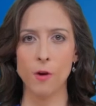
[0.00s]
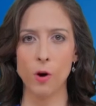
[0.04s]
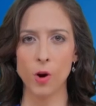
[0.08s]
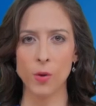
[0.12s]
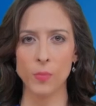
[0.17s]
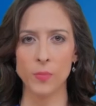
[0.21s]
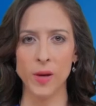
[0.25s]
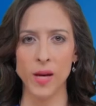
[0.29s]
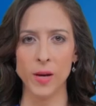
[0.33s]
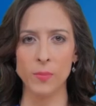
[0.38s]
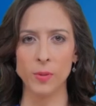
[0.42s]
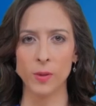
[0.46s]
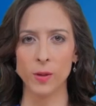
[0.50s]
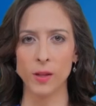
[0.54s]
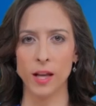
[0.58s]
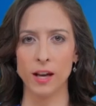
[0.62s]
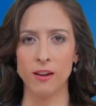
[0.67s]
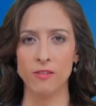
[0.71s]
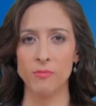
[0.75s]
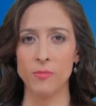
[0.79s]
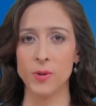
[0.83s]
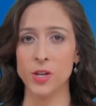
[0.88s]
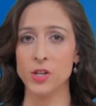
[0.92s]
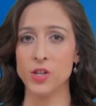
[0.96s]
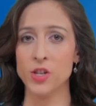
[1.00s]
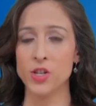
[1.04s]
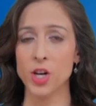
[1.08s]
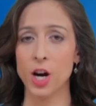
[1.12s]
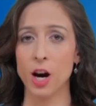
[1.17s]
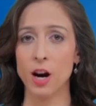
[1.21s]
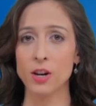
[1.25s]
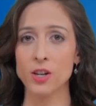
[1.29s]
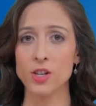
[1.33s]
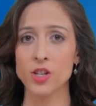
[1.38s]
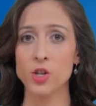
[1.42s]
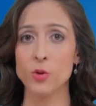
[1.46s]
Four people have been
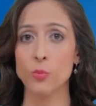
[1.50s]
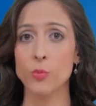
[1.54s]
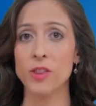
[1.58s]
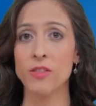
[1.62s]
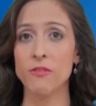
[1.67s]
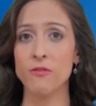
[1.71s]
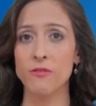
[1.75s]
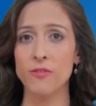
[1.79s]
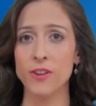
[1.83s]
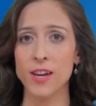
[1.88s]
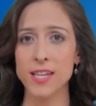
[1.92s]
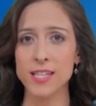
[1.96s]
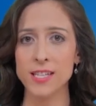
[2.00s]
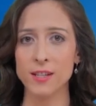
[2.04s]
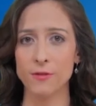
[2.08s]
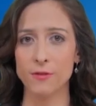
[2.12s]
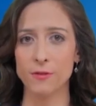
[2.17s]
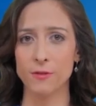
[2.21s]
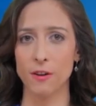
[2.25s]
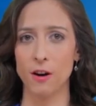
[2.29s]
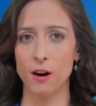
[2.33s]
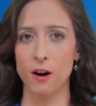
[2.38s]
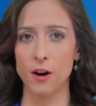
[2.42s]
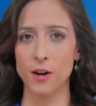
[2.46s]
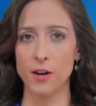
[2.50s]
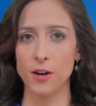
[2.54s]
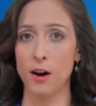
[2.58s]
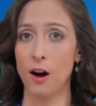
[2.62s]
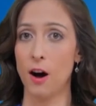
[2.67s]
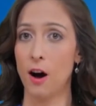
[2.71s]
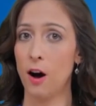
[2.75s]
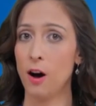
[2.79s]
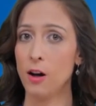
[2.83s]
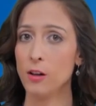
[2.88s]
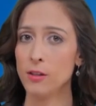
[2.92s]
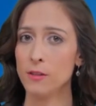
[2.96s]
charged with visa fraud.
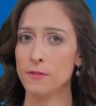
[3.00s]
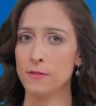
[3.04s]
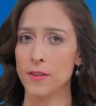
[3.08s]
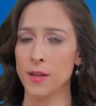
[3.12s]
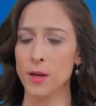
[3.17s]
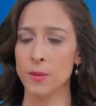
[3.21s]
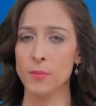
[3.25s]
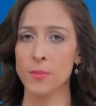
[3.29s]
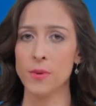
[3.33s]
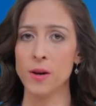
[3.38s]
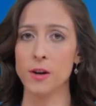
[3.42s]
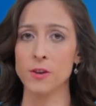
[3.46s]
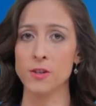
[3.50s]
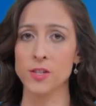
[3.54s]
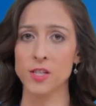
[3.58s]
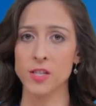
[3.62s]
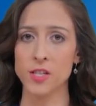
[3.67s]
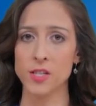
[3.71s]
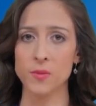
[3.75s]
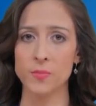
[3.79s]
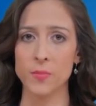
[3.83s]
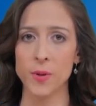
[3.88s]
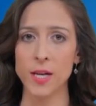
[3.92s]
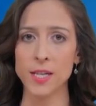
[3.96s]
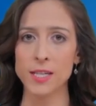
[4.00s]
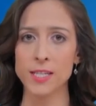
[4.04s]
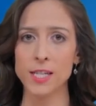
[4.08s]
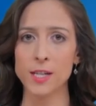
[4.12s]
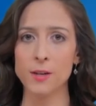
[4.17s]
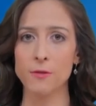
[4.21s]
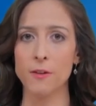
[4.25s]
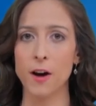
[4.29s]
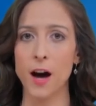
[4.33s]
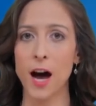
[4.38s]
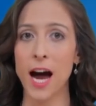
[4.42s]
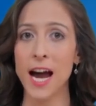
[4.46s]
All of them are
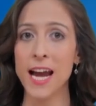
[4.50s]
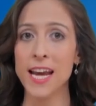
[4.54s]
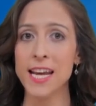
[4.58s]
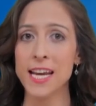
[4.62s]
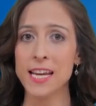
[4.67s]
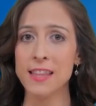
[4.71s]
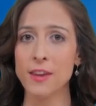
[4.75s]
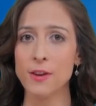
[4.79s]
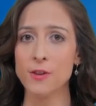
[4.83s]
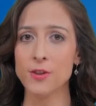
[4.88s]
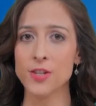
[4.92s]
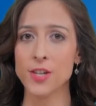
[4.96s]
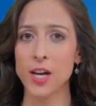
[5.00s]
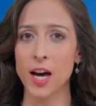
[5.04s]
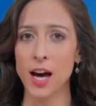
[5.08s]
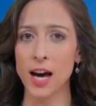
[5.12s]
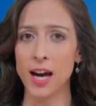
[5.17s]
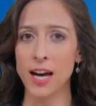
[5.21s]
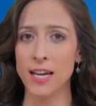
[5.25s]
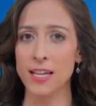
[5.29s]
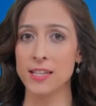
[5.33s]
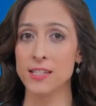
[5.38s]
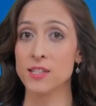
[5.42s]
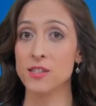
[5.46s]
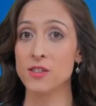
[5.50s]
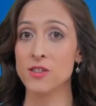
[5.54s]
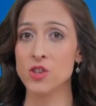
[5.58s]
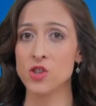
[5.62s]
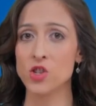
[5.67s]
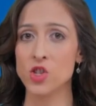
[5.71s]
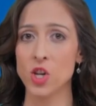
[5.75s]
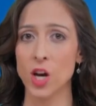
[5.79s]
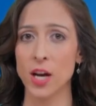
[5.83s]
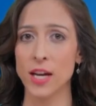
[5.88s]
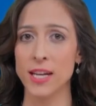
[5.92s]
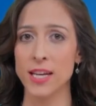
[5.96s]
suspected of hiding their ties to the
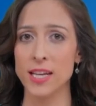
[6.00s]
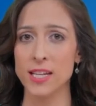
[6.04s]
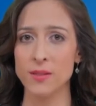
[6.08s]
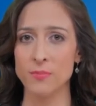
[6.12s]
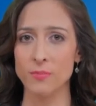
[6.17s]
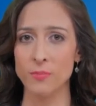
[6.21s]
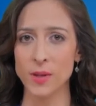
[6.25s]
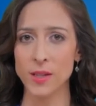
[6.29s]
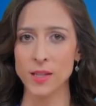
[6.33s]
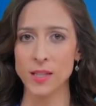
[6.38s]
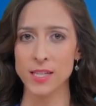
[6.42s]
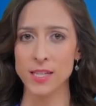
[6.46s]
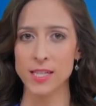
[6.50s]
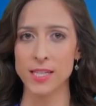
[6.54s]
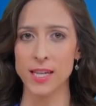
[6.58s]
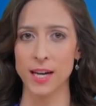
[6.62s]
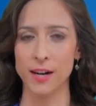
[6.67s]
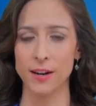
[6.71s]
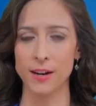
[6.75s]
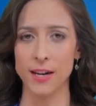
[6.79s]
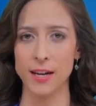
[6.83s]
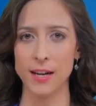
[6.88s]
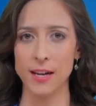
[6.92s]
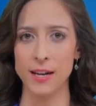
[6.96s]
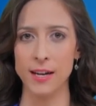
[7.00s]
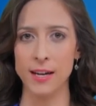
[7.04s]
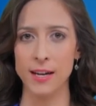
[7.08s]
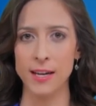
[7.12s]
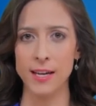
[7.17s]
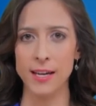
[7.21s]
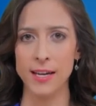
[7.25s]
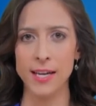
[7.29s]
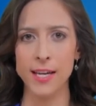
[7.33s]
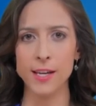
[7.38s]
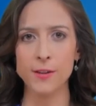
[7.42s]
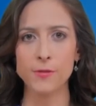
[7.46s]
Chinese military.
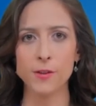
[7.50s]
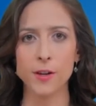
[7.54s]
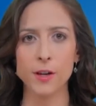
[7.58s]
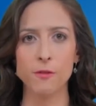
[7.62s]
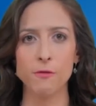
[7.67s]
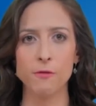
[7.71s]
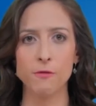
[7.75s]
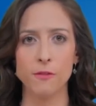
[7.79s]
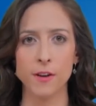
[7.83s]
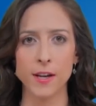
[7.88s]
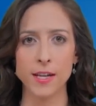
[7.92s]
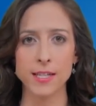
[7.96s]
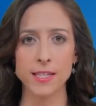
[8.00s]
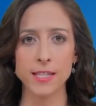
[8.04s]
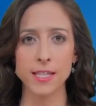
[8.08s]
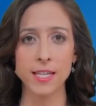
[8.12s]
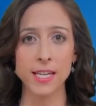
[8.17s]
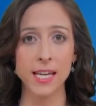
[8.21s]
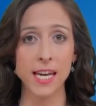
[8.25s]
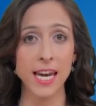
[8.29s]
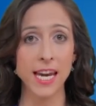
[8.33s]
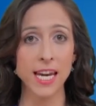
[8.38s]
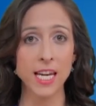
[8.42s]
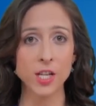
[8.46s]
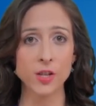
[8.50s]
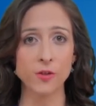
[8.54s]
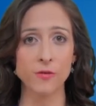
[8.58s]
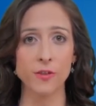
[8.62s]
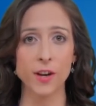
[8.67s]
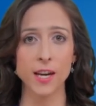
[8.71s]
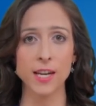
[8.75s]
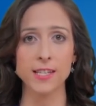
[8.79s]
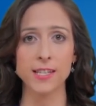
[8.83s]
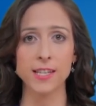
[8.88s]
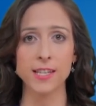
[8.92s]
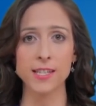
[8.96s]
If convicted, each
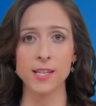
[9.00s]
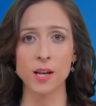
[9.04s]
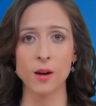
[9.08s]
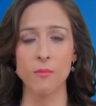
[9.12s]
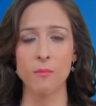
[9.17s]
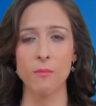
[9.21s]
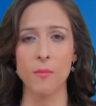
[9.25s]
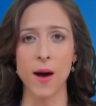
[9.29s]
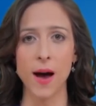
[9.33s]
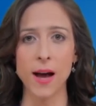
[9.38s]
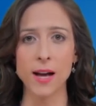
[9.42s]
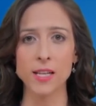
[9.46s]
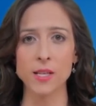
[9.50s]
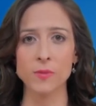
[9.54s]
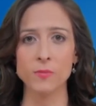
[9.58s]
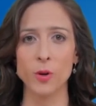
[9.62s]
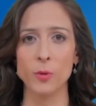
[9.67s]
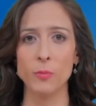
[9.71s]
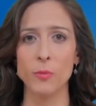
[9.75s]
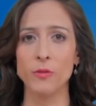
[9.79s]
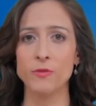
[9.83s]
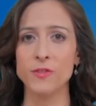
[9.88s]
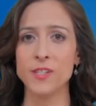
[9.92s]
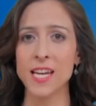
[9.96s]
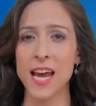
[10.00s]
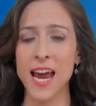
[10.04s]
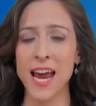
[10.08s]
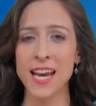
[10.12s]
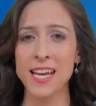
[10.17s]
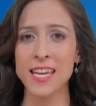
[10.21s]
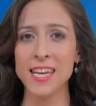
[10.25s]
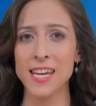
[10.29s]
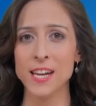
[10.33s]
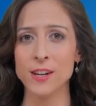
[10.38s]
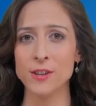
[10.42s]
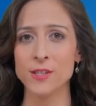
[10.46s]
faces a maximum of
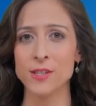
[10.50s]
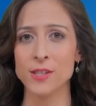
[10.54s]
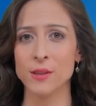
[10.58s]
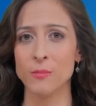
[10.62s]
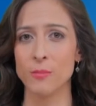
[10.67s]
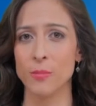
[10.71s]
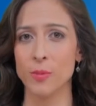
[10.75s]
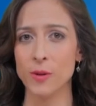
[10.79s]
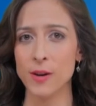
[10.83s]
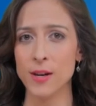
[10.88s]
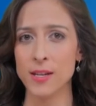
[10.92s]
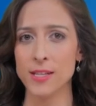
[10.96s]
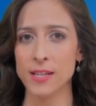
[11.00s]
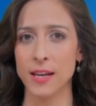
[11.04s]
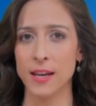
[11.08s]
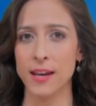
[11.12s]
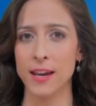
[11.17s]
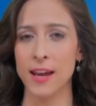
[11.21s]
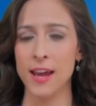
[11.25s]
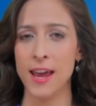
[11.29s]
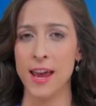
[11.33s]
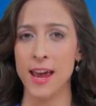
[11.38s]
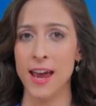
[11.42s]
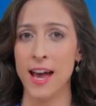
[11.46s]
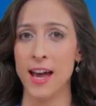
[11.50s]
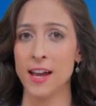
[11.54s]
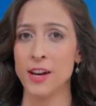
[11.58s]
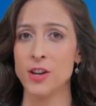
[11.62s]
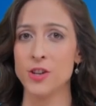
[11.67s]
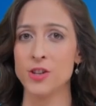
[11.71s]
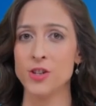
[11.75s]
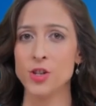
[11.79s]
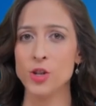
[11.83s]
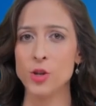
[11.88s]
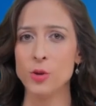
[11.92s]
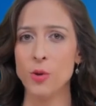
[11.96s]
10 years in prison and a
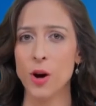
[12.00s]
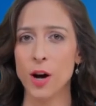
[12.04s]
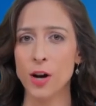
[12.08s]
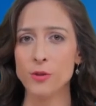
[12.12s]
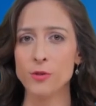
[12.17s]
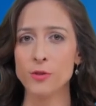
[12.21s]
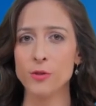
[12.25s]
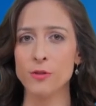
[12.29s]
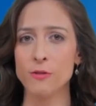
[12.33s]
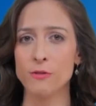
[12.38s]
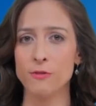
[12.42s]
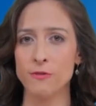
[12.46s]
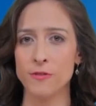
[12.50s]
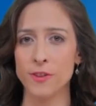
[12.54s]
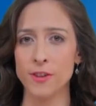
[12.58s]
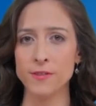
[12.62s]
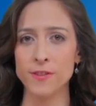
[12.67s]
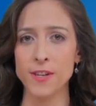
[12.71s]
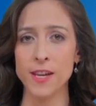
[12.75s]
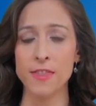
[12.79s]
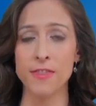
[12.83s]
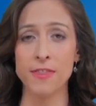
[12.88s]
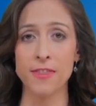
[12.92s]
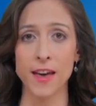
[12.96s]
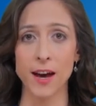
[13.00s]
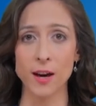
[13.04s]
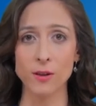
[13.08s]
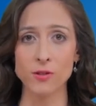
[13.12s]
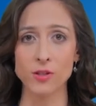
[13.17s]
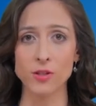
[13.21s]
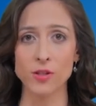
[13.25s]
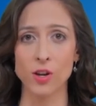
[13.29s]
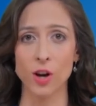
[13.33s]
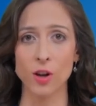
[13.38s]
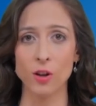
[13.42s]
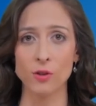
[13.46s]

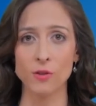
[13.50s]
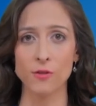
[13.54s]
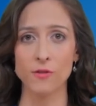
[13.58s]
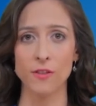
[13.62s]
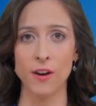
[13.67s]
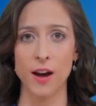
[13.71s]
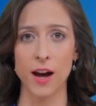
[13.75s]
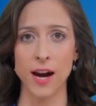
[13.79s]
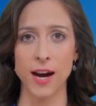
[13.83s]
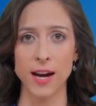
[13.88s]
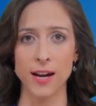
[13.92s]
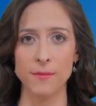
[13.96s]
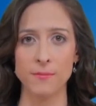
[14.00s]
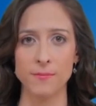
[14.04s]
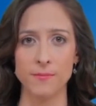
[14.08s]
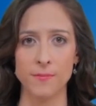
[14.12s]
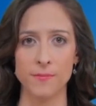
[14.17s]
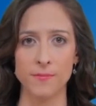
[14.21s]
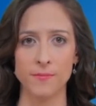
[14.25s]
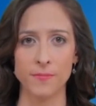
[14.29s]
$250,000 fine.